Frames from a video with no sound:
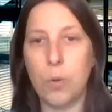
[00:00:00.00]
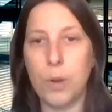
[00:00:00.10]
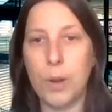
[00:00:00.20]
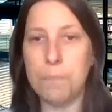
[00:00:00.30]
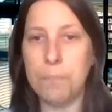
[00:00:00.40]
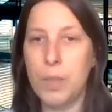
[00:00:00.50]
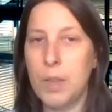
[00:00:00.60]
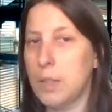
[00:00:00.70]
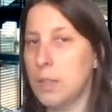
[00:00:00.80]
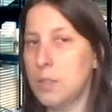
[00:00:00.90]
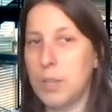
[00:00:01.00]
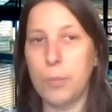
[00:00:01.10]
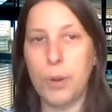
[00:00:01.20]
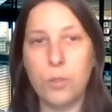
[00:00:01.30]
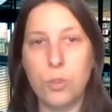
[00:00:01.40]
or program. This
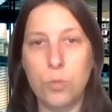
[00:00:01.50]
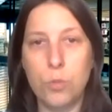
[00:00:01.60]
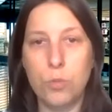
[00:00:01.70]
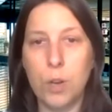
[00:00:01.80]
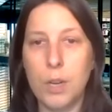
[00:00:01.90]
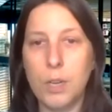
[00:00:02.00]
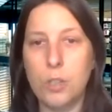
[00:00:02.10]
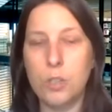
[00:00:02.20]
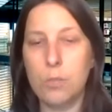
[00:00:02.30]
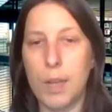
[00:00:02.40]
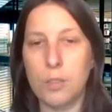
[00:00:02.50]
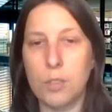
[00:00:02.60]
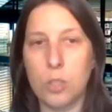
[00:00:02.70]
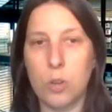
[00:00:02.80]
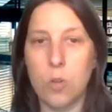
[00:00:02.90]
time around, you do not need to do that.
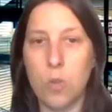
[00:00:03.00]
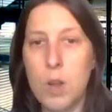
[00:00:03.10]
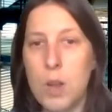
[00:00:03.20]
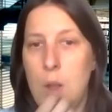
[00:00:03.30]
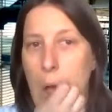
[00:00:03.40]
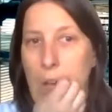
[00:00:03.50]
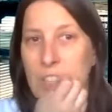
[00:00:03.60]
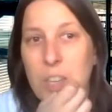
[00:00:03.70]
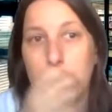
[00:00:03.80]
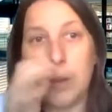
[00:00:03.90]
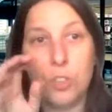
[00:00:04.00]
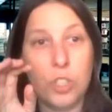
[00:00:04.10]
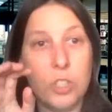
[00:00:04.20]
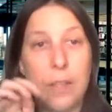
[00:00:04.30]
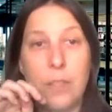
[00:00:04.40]
So
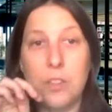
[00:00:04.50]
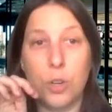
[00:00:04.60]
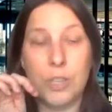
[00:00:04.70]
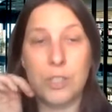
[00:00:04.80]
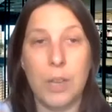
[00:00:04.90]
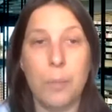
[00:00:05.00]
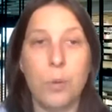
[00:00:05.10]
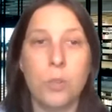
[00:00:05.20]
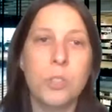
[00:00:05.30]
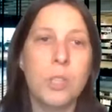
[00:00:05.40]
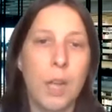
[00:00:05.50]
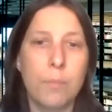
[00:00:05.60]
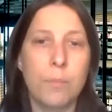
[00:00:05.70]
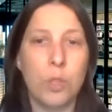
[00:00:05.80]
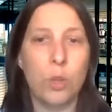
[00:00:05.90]
and these are examples.
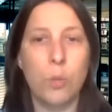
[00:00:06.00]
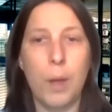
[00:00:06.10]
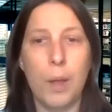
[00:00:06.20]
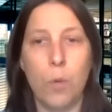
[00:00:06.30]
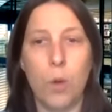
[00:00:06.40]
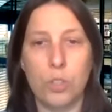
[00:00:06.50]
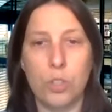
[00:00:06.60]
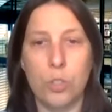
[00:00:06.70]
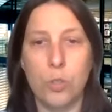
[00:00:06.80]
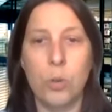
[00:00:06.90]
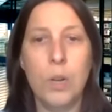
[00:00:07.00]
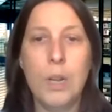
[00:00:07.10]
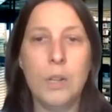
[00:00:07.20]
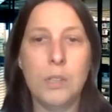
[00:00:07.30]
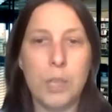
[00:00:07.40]
So you might want to
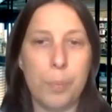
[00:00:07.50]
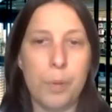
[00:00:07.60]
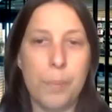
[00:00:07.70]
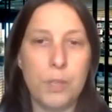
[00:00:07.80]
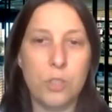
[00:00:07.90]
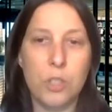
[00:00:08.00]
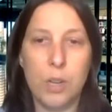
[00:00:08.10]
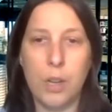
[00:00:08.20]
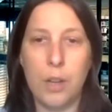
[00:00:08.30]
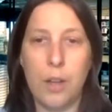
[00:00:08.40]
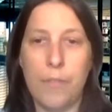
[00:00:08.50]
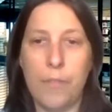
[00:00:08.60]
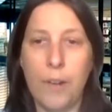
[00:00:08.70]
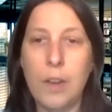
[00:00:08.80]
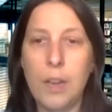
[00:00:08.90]
supplement a
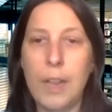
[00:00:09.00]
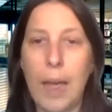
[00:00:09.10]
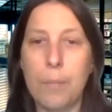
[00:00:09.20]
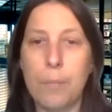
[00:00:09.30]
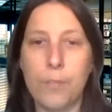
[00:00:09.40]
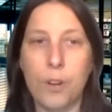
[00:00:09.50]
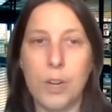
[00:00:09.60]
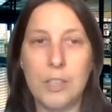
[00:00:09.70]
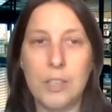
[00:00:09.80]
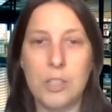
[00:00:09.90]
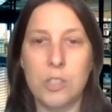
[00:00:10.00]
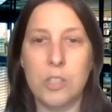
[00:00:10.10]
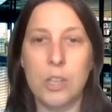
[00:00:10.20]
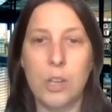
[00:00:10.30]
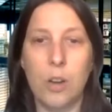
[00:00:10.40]
funding gap for
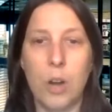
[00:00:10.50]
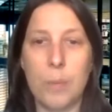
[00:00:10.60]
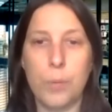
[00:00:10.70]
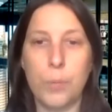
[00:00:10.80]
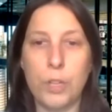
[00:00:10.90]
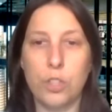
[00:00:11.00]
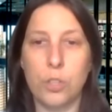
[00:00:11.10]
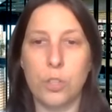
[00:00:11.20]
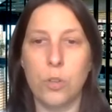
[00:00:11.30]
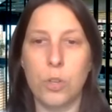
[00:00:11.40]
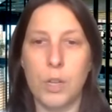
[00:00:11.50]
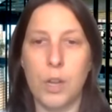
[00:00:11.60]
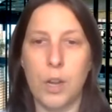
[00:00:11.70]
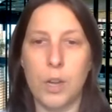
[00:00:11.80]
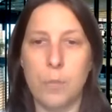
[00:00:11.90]
existing operational,
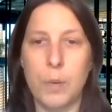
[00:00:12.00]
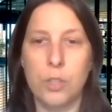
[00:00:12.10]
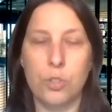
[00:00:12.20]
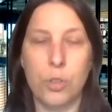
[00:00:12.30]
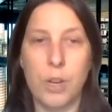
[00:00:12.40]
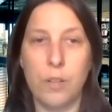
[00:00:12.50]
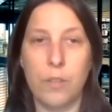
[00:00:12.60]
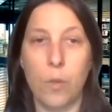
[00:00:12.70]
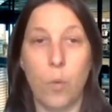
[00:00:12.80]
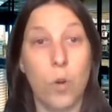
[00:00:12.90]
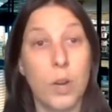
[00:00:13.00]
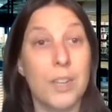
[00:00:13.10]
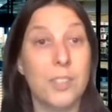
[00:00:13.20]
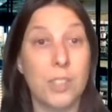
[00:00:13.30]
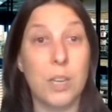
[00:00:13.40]
administrative, or
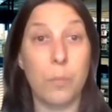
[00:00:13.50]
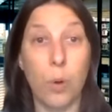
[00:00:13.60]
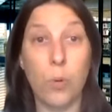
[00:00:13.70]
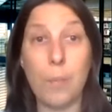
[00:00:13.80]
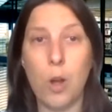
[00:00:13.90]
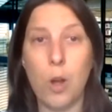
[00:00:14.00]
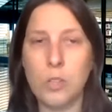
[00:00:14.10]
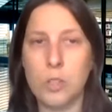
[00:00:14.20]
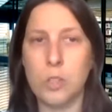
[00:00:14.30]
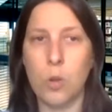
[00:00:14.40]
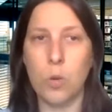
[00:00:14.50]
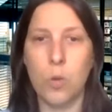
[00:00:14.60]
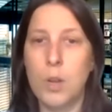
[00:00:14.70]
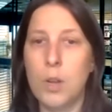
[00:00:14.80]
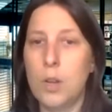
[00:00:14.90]
existing program costs.
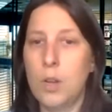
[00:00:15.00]
So